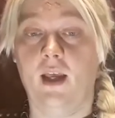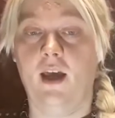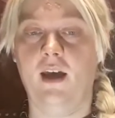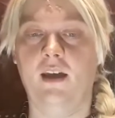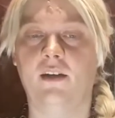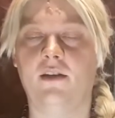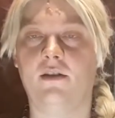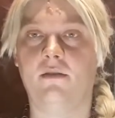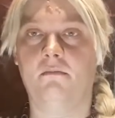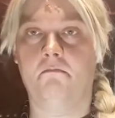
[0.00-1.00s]
And
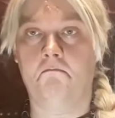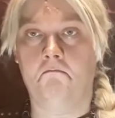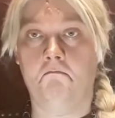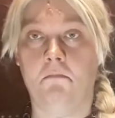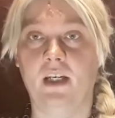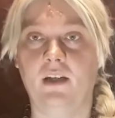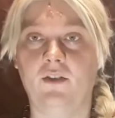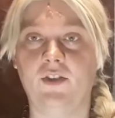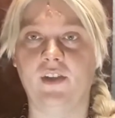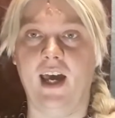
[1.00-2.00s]
can
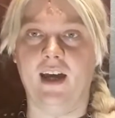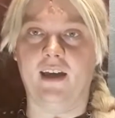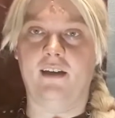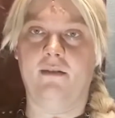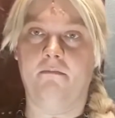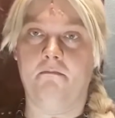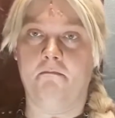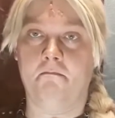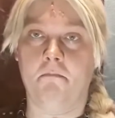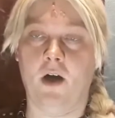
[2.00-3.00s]
you stack
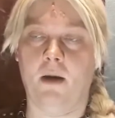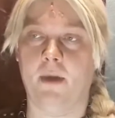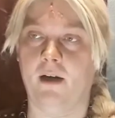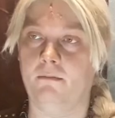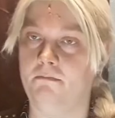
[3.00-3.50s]
armor?